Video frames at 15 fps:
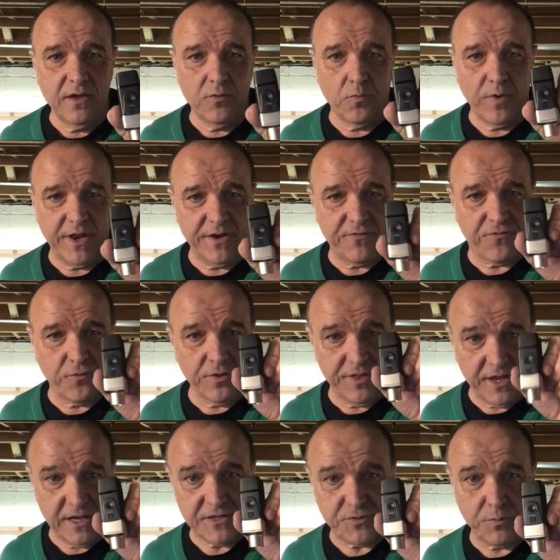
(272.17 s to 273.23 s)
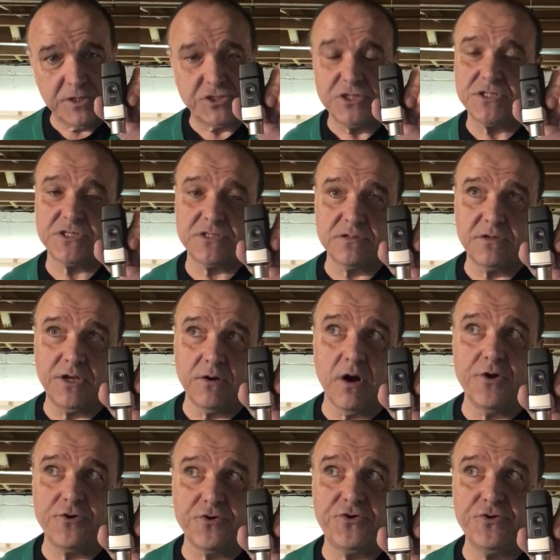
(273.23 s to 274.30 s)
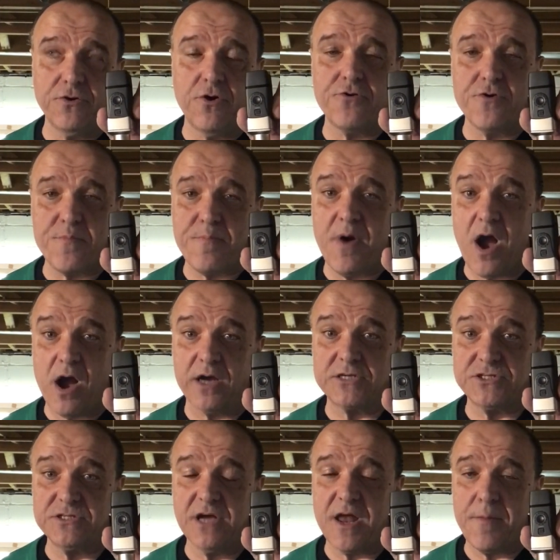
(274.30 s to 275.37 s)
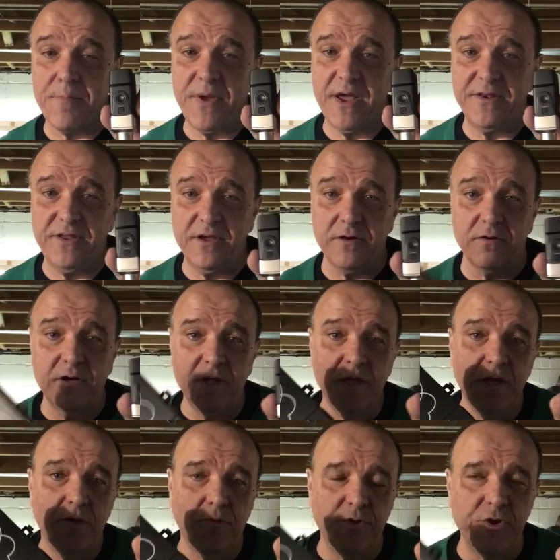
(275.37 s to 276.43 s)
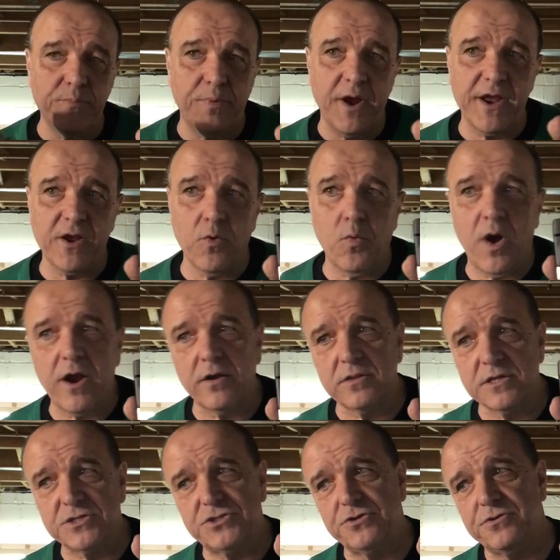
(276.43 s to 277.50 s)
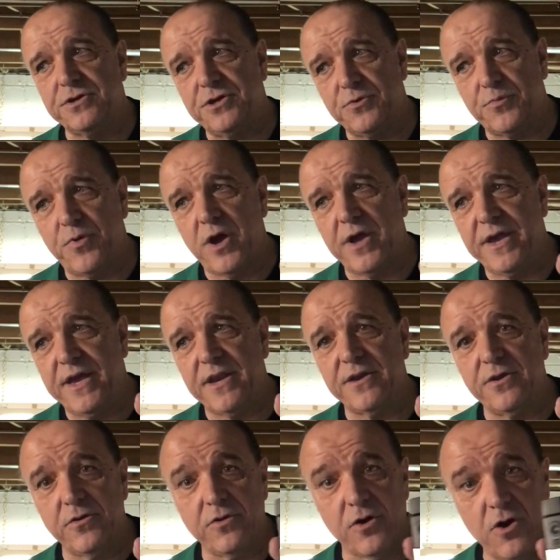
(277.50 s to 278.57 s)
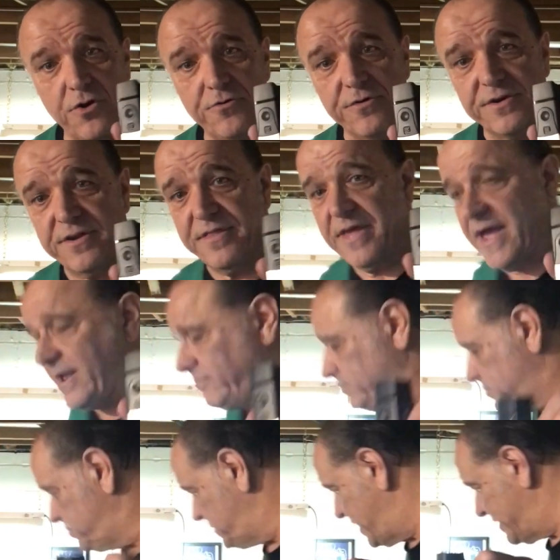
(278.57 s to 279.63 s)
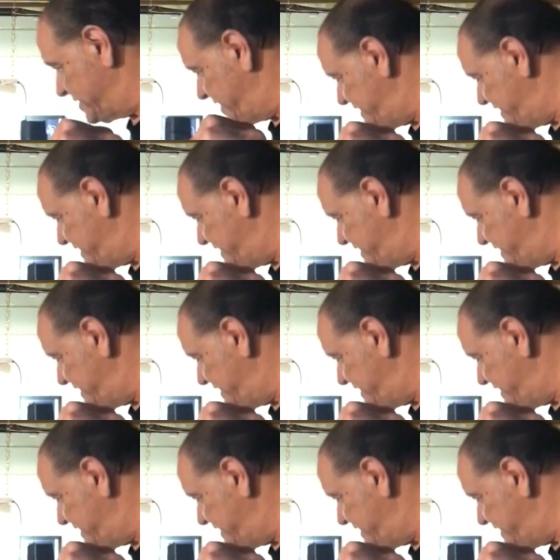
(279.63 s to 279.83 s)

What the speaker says: went for this, which is, under $200. Not a bad deal. When you're buying a wireless unit, you probably add another 100 to that, at